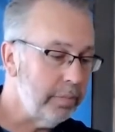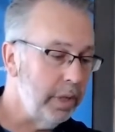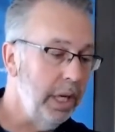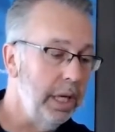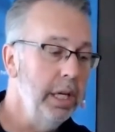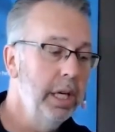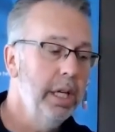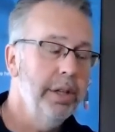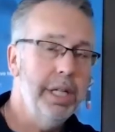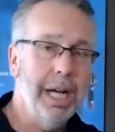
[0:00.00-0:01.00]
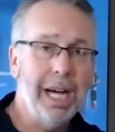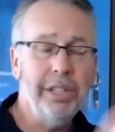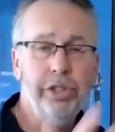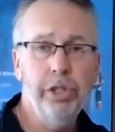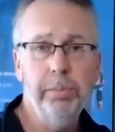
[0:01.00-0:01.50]
Okay, the
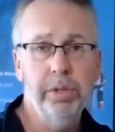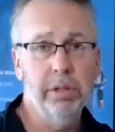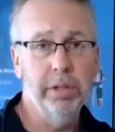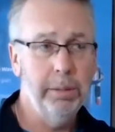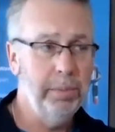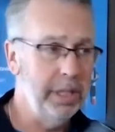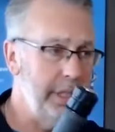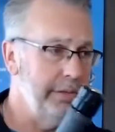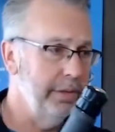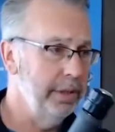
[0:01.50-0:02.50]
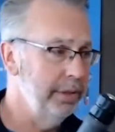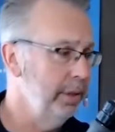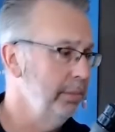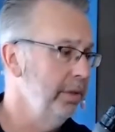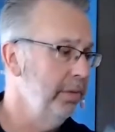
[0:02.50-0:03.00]
guide tubes are a little bit different in
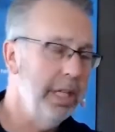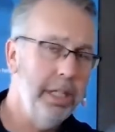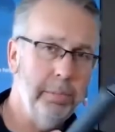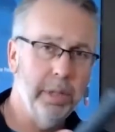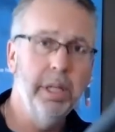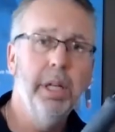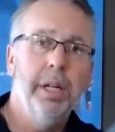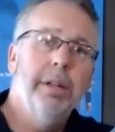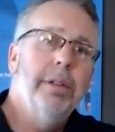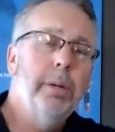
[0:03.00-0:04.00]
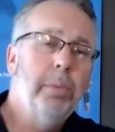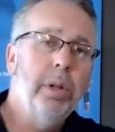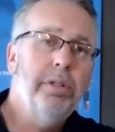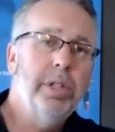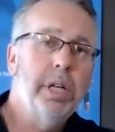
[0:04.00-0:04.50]
terms of length, but they're
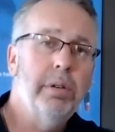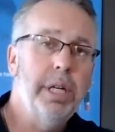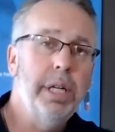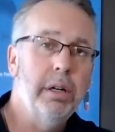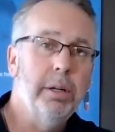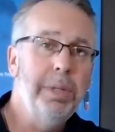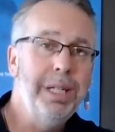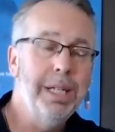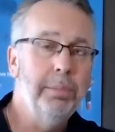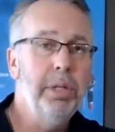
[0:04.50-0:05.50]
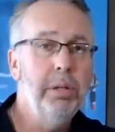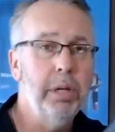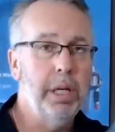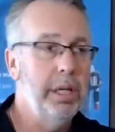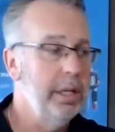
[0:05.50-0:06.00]
both generating
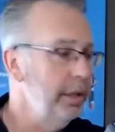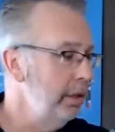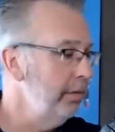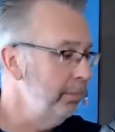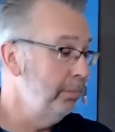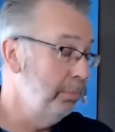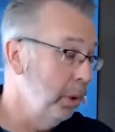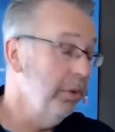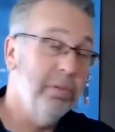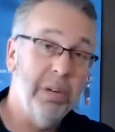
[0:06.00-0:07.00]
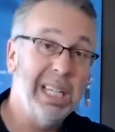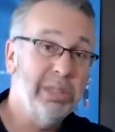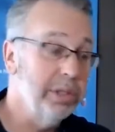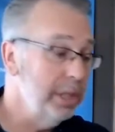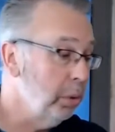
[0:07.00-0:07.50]
RPW and they're both
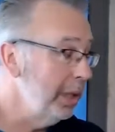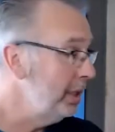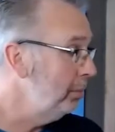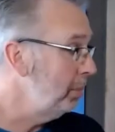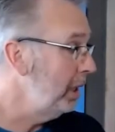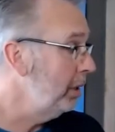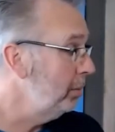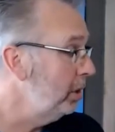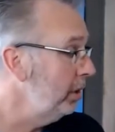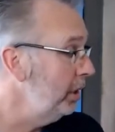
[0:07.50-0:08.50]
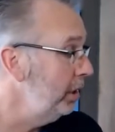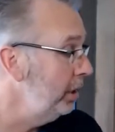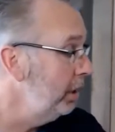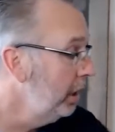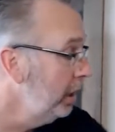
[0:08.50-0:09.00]
actually quite comparable
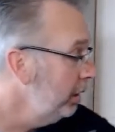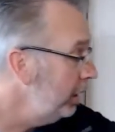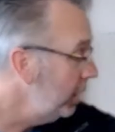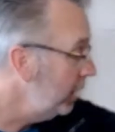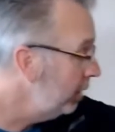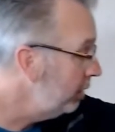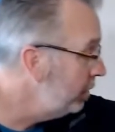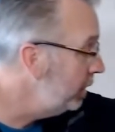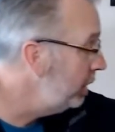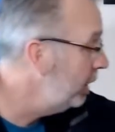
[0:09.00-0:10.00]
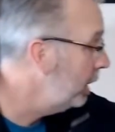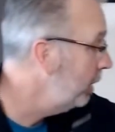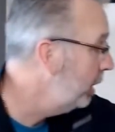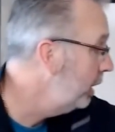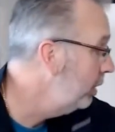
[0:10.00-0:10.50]
in the energy that
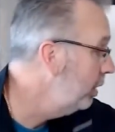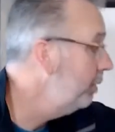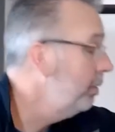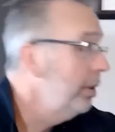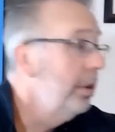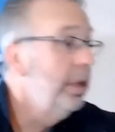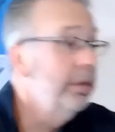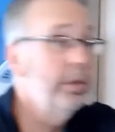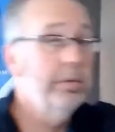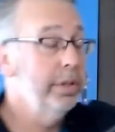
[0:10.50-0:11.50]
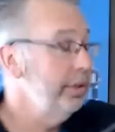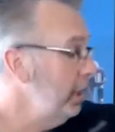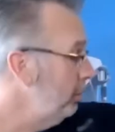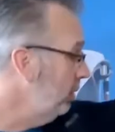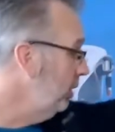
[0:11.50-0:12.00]
they deliver. So for
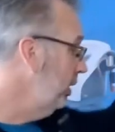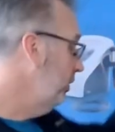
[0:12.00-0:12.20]
example, if